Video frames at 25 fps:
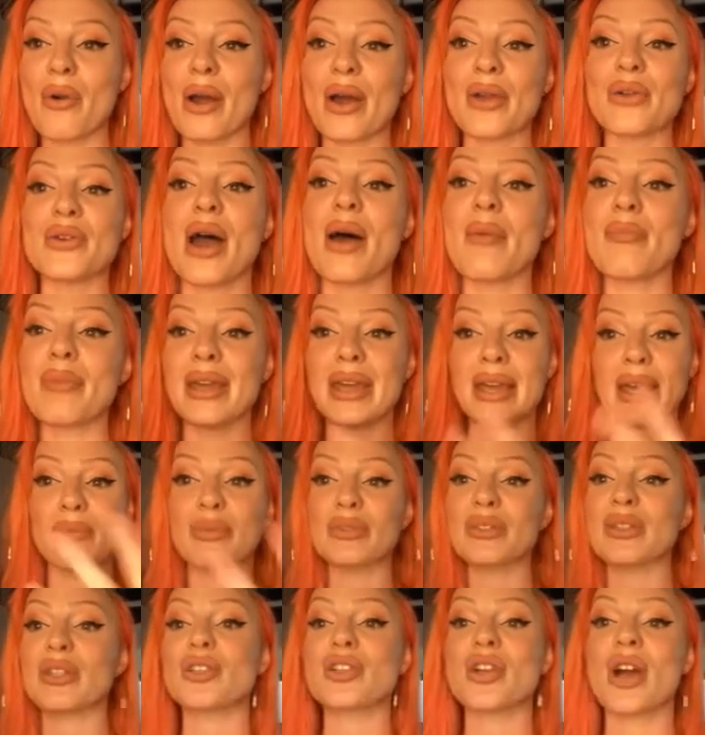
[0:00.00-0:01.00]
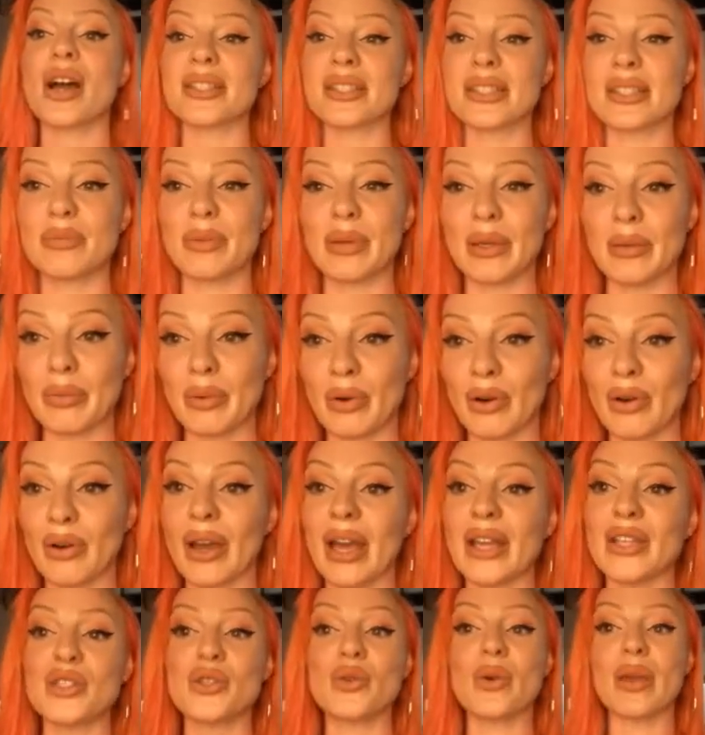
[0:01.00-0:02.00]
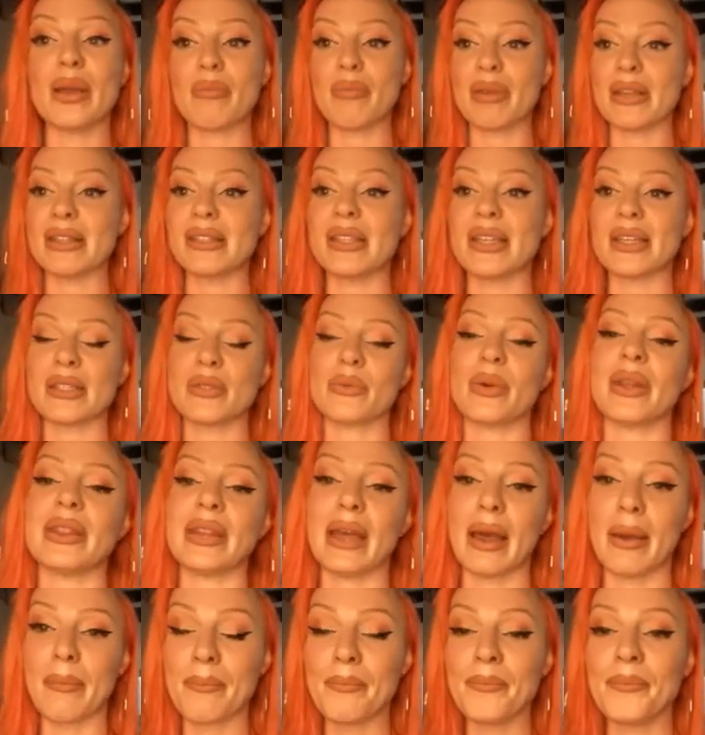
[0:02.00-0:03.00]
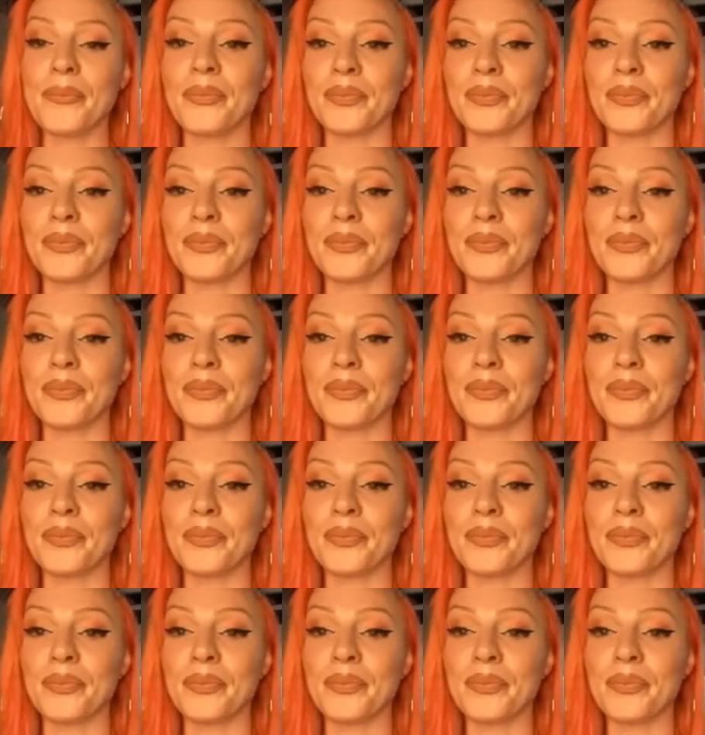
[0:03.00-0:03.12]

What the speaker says: not being able to trust people and doing business with them.